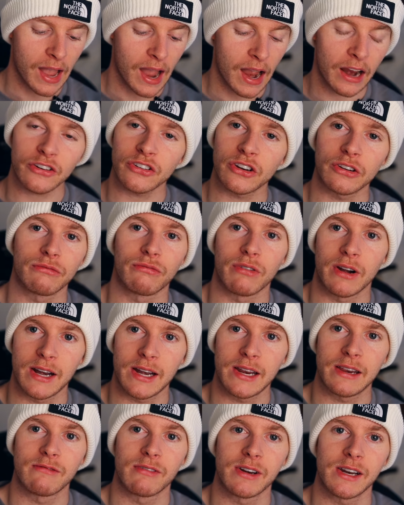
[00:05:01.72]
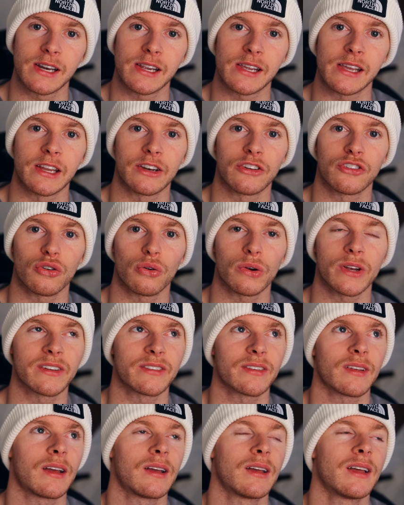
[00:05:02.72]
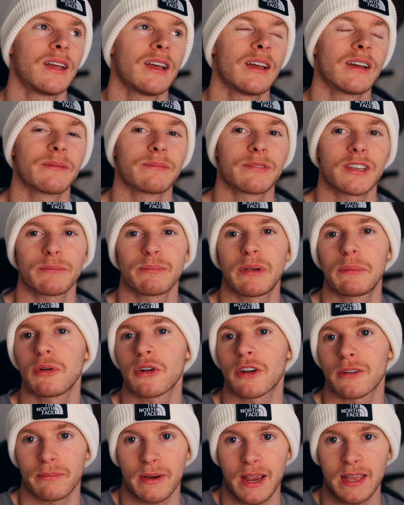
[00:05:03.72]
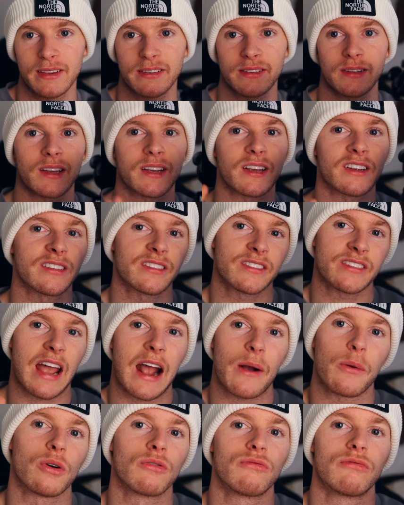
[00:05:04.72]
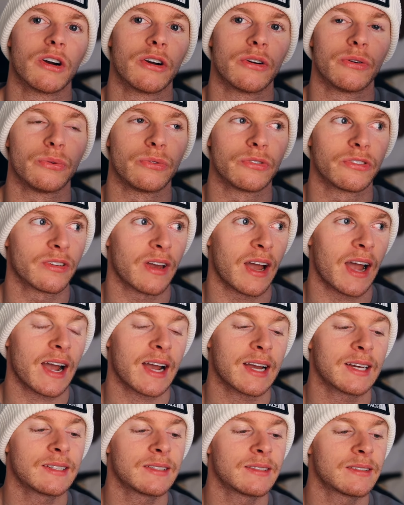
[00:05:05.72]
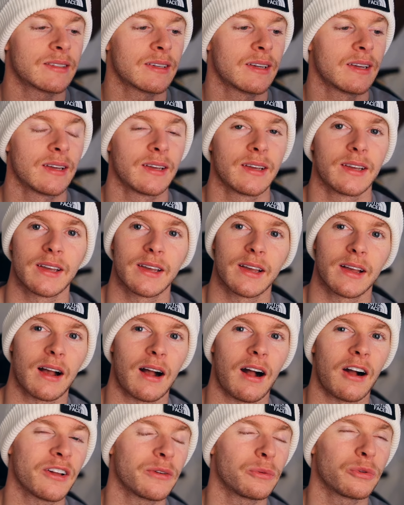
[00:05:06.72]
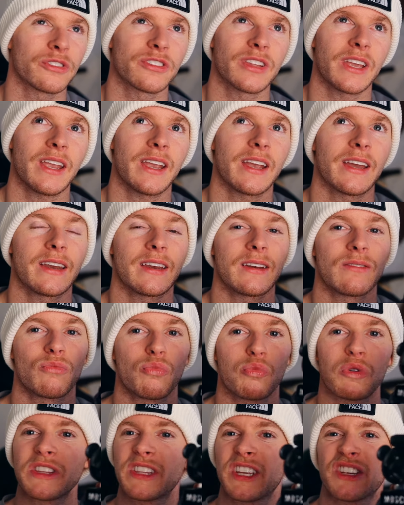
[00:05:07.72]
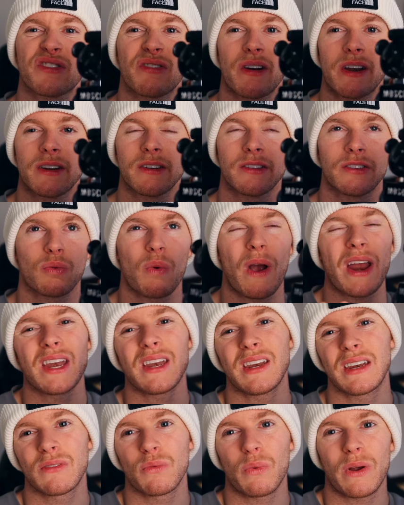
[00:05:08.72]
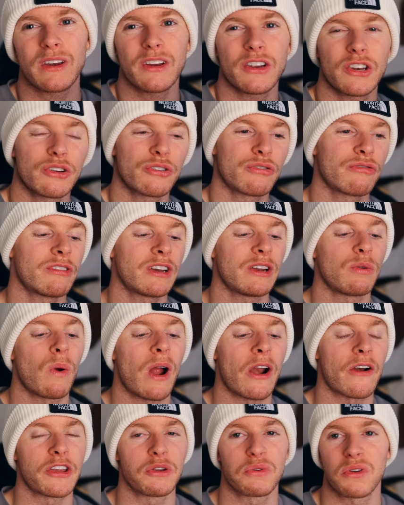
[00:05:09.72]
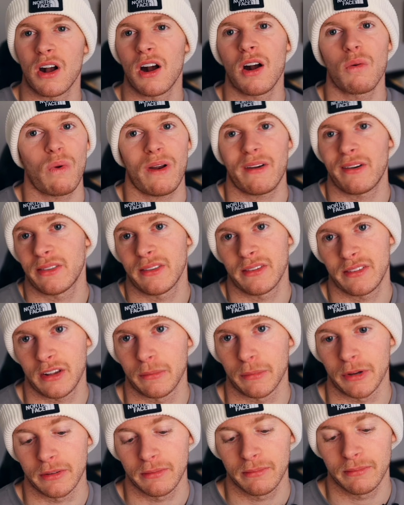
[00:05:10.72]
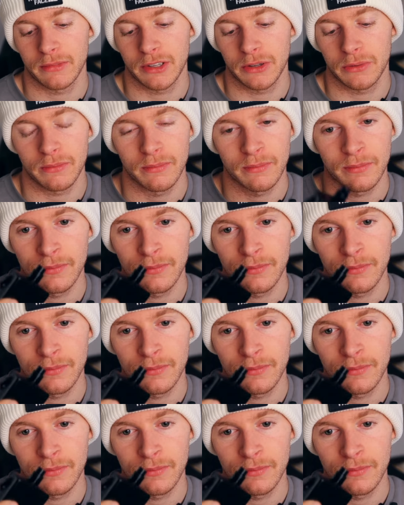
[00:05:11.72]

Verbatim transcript: actually really, really enjoy. It's, some people compare this to like a sour rose, and I was thinking with this fragrance, when when can you really wear it? You can't wear it in the summer. You,